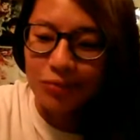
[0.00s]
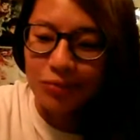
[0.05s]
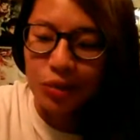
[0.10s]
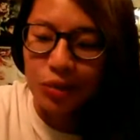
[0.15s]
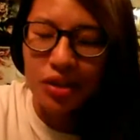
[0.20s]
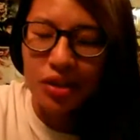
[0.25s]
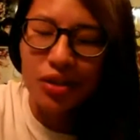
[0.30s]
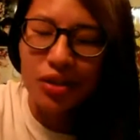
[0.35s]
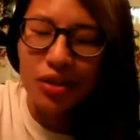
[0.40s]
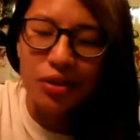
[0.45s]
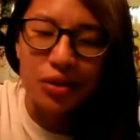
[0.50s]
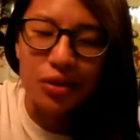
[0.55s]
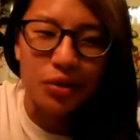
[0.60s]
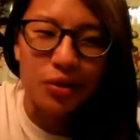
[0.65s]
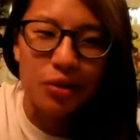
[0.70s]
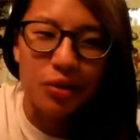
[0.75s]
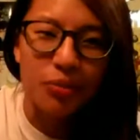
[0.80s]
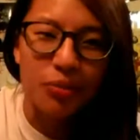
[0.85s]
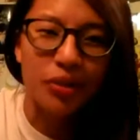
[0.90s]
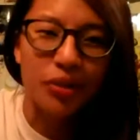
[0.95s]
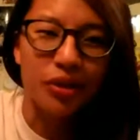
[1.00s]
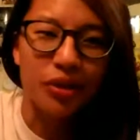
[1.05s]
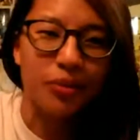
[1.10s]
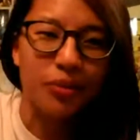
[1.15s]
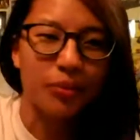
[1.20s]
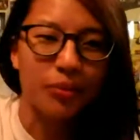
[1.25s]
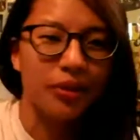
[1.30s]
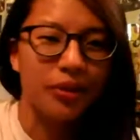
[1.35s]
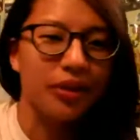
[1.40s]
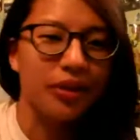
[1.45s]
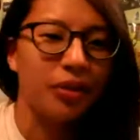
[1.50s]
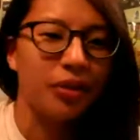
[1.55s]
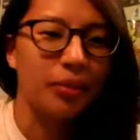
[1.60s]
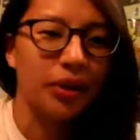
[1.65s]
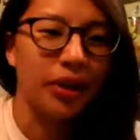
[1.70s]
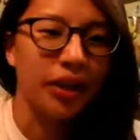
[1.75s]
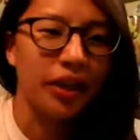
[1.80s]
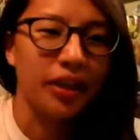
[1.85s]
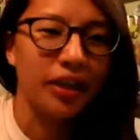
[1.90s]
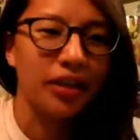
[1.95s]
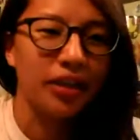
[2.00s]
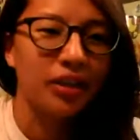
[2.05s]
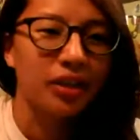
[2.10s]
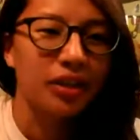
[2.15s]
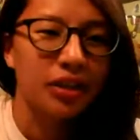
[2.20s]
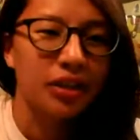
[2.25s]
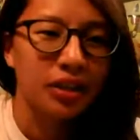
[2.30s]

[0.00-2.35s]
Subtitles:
What's there to go about it?